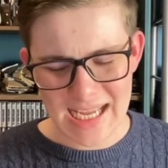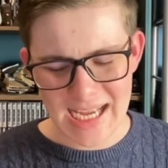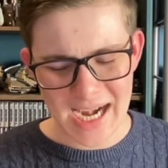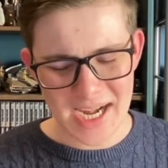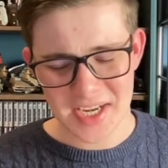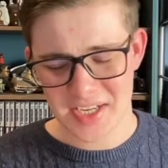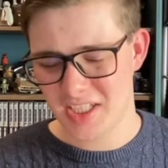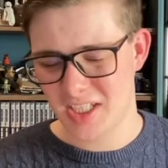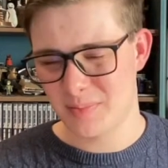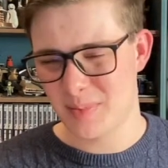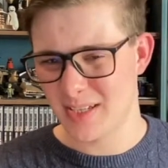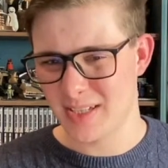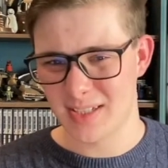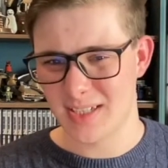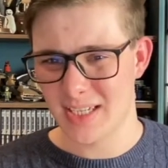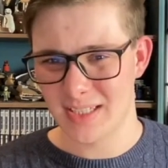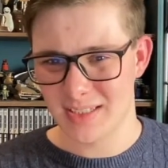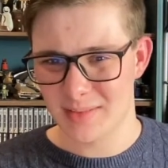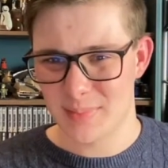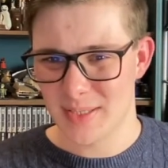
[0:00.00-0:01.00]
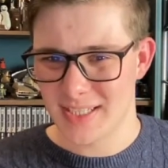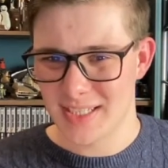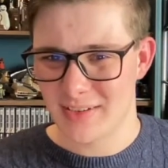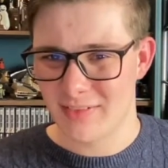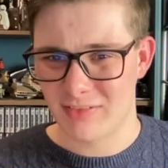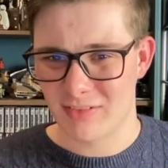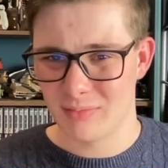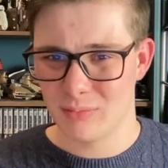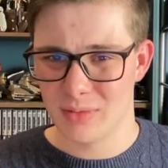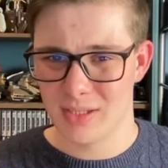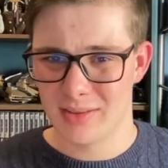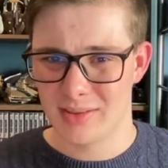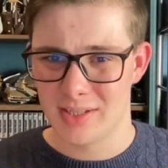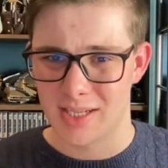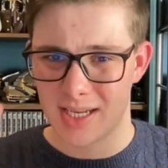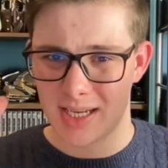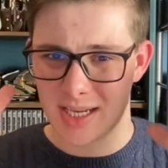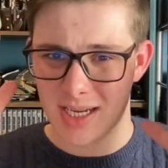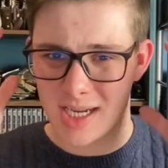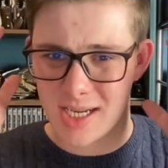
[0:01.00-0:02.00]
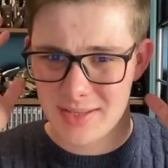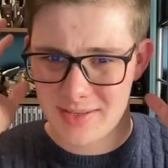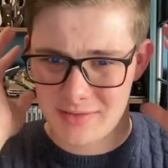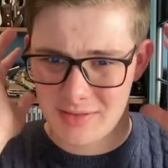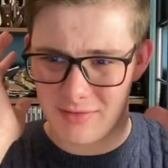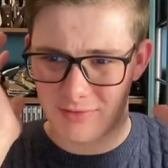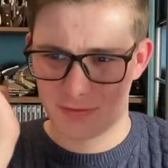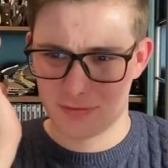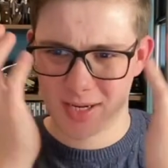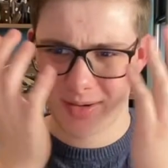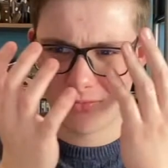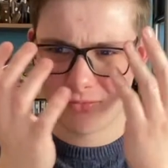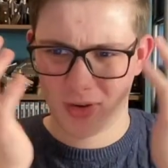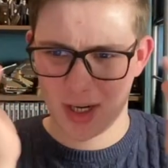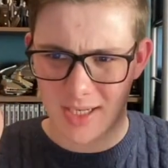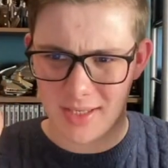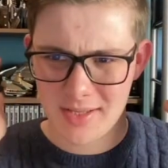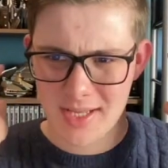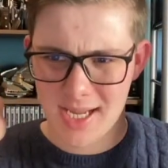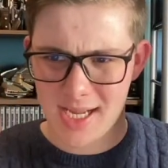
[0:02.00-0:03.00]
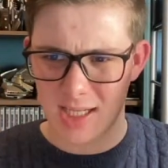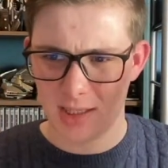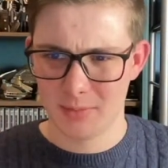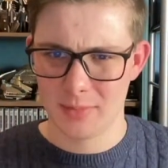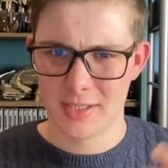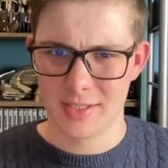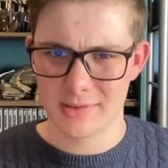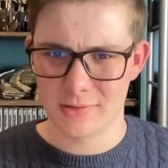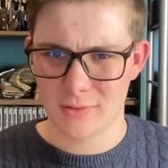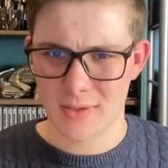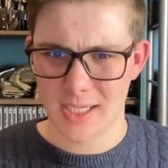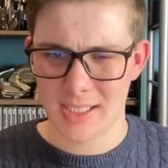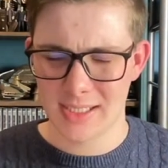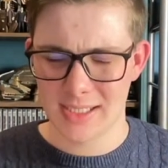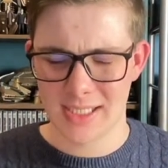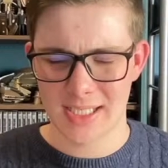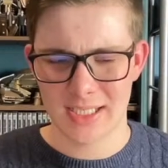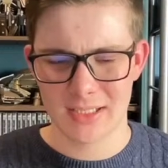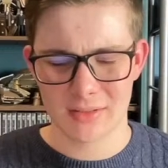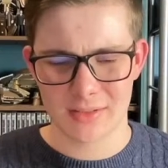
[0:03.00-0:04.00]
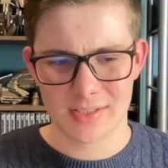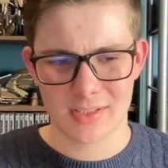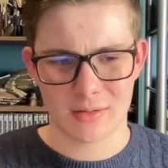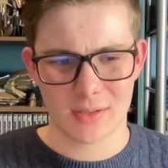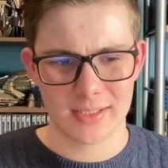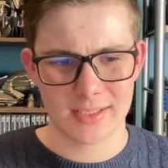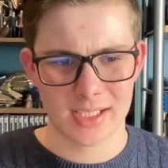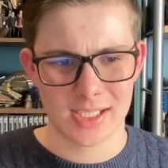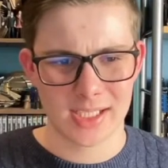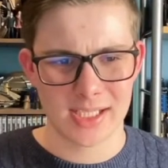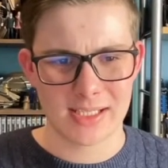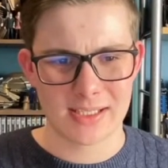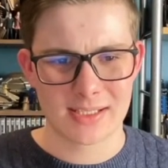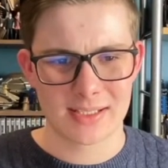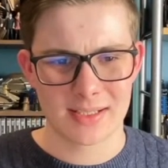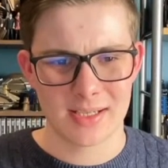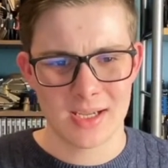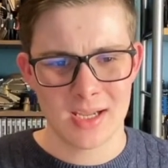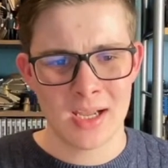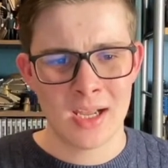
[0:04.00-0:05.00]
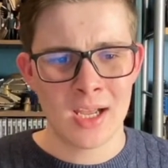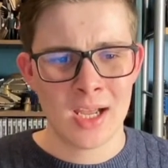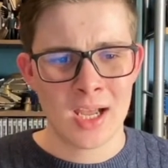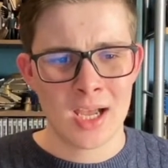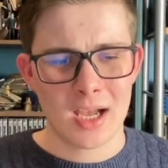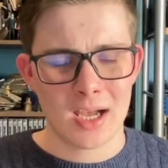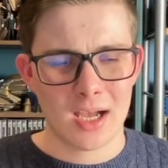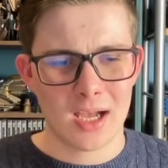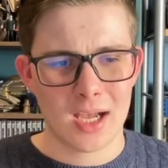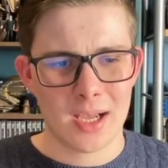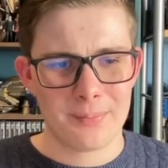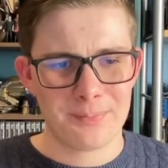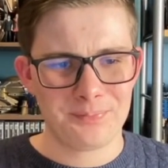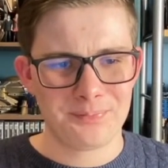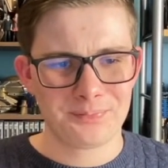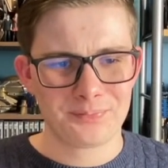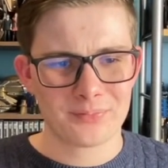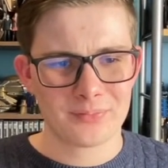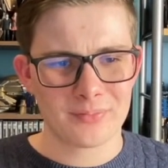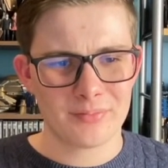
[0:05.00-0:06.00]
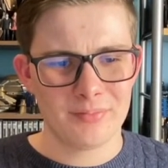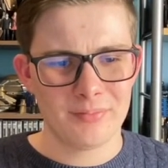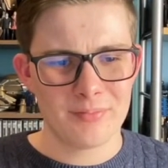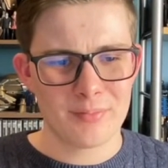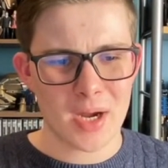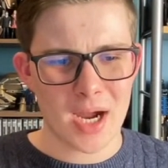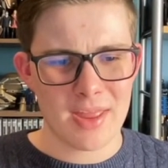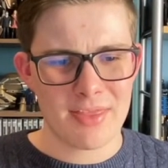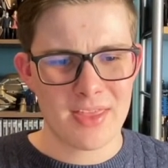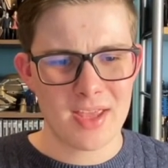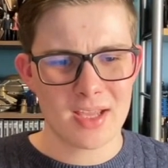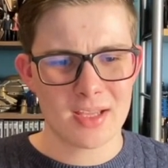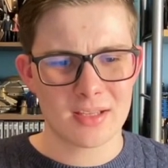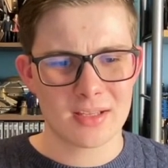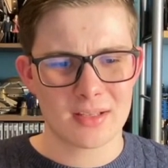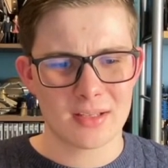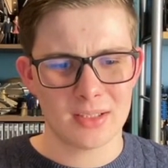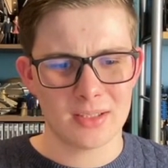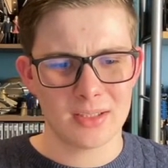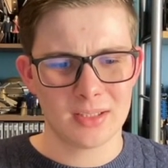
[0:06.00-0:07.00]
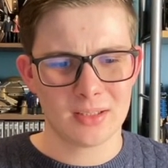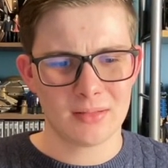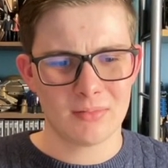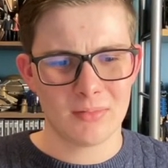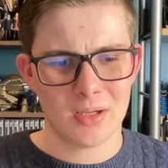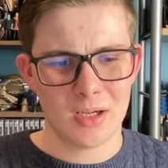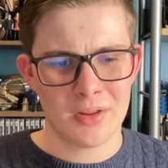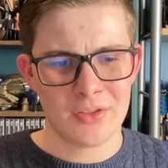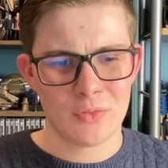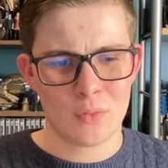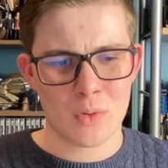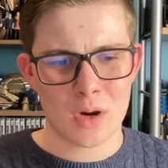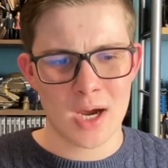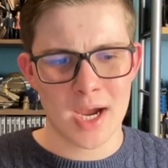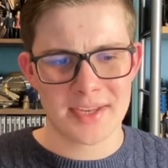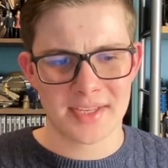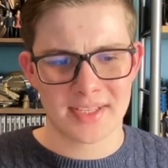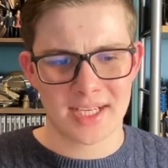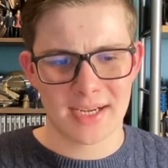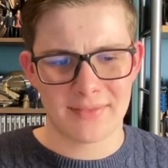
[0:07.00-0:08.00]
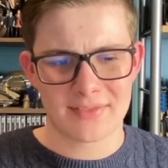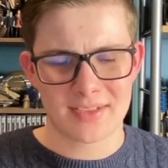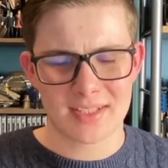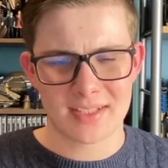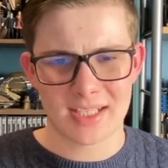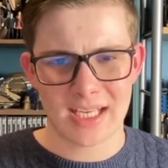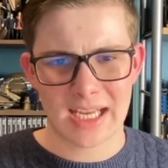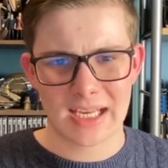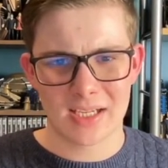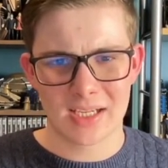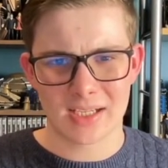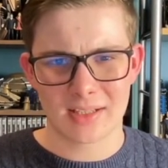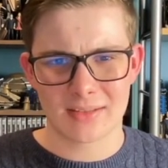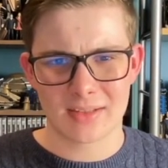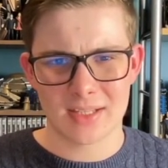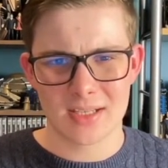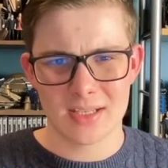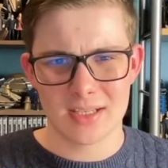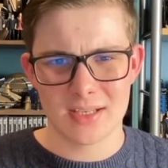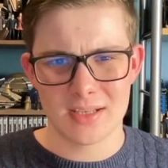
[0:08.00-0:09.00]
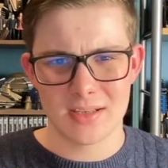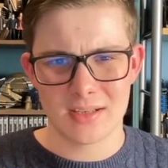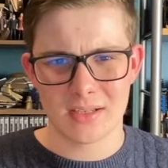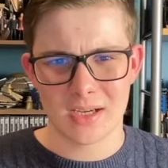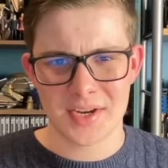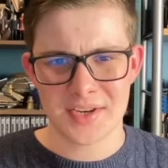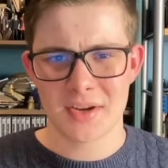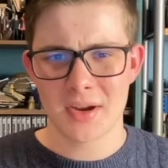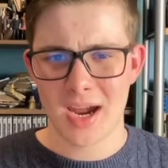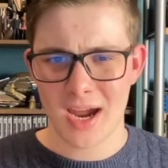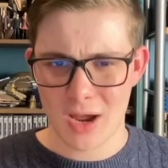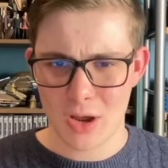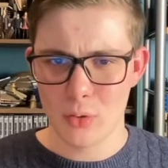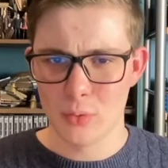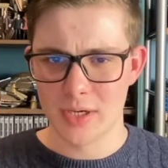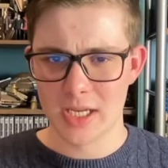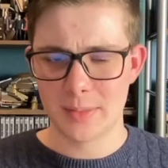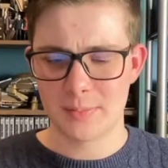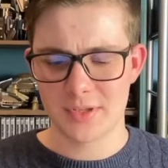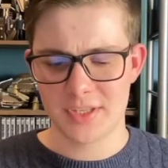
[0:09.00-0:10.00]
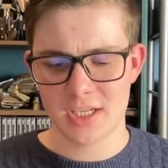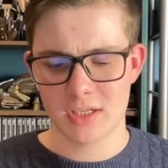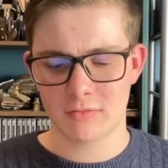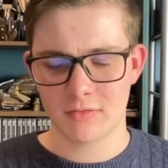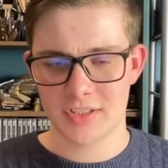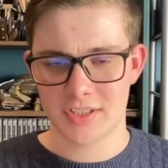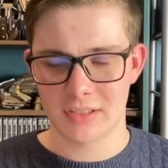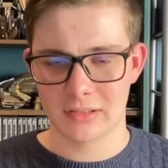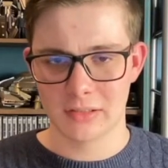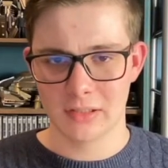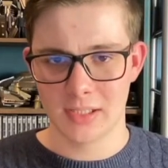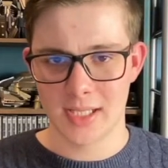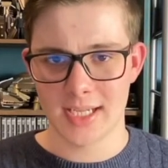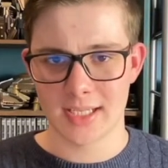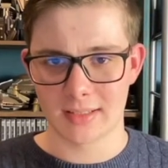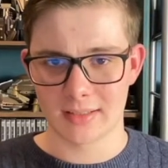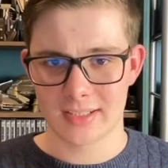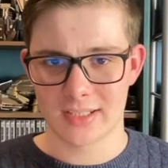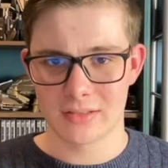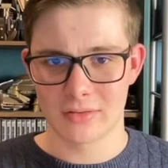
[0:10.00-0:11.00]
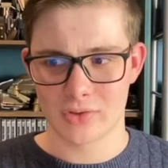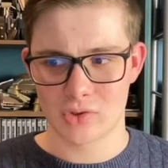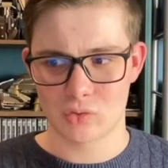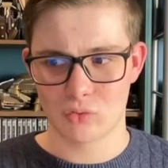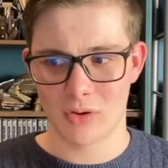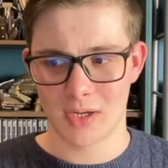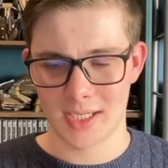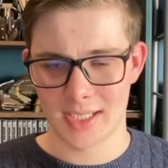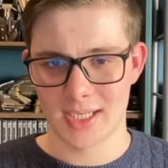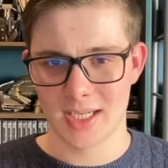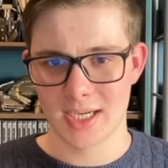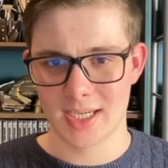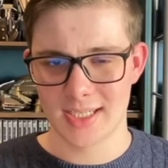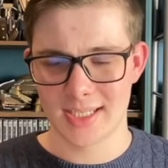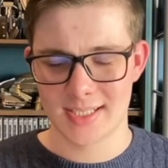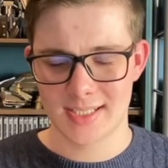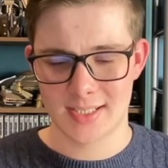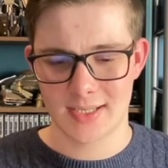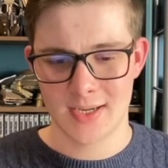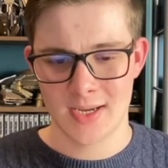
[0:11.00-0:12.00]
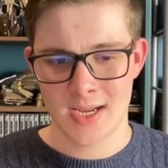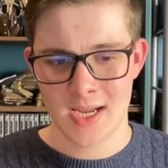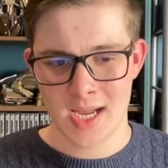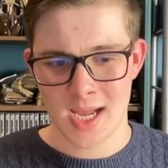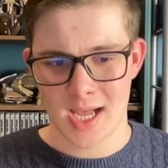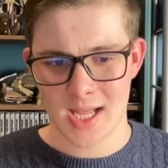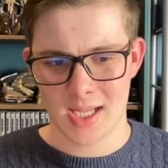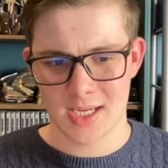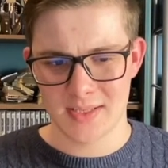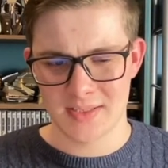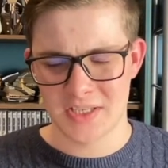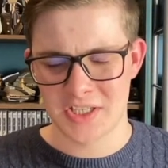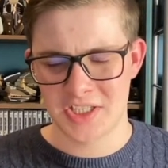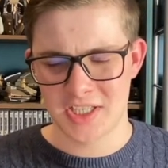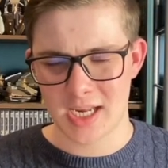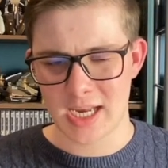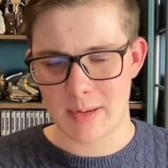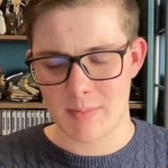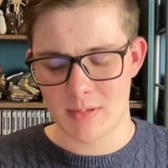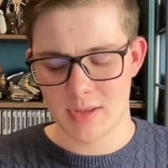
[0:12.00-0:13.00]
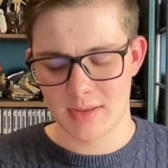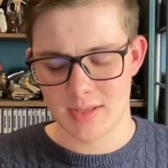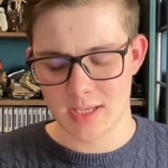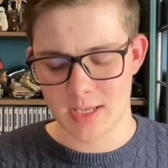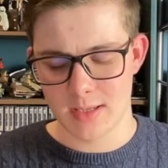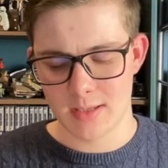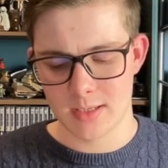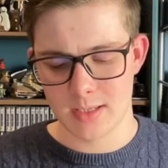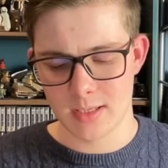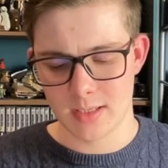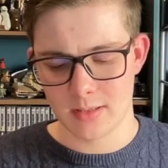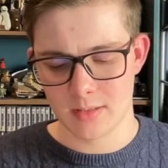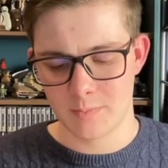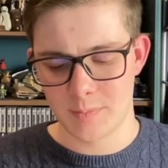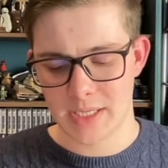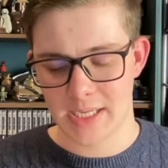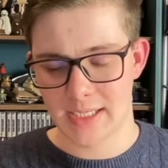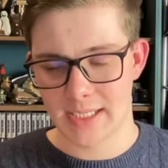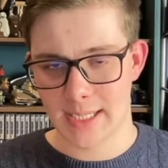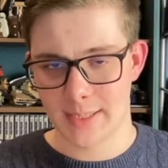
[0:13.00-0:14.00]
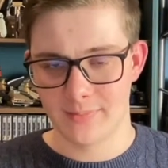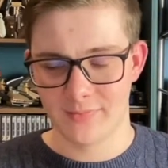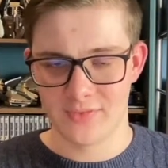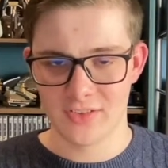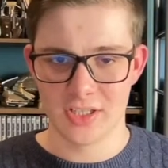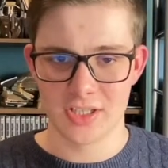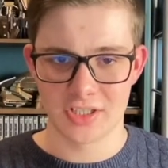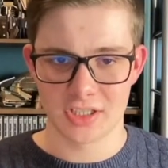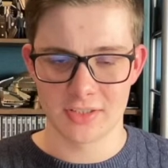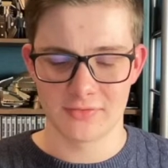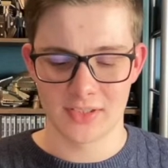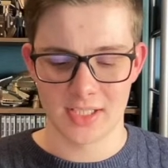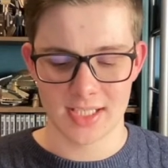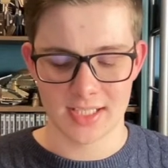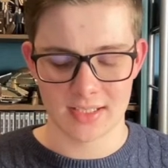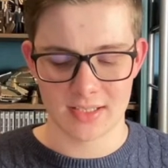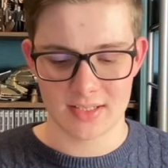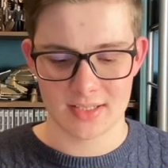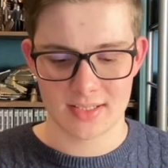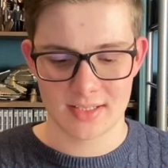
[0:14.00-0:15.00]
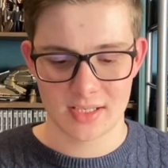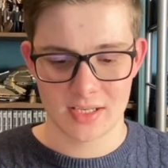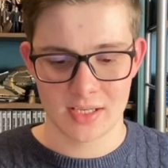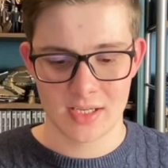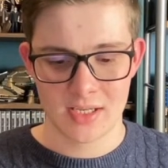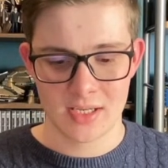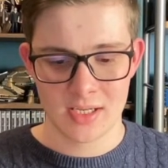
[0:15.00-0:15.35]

and he's just a bit a bit different with the, uh, the sort of rim around the helmet as well. He, he looks quite nice. Um, but I think otherwise, I'd have to say like the I don't own it, but the original Linx looks really nice, and it's a shame that the the B and M version of Linx